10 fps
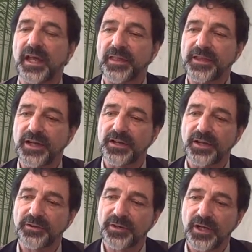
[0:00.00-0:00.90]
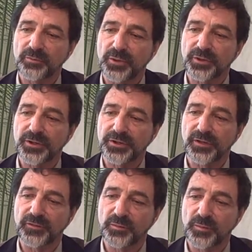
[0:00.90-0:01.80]
And then another component
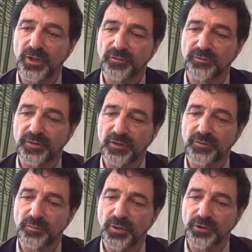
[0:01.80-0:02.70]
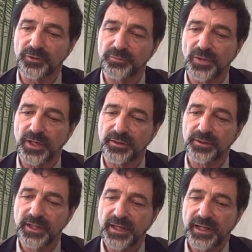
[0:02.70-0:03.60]
of the BarOn
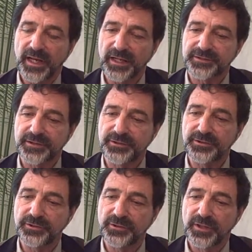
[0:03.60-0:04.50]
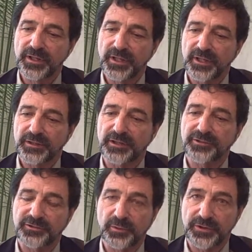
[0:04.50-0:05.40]
model has to do not
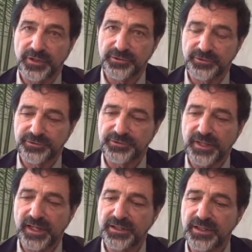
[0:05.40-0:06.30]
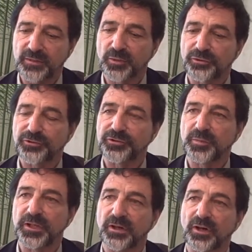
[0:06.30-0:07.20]
just with understanding emotions,
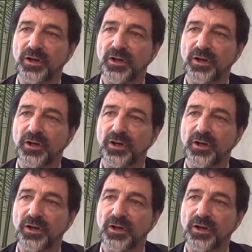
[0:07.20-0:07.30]
but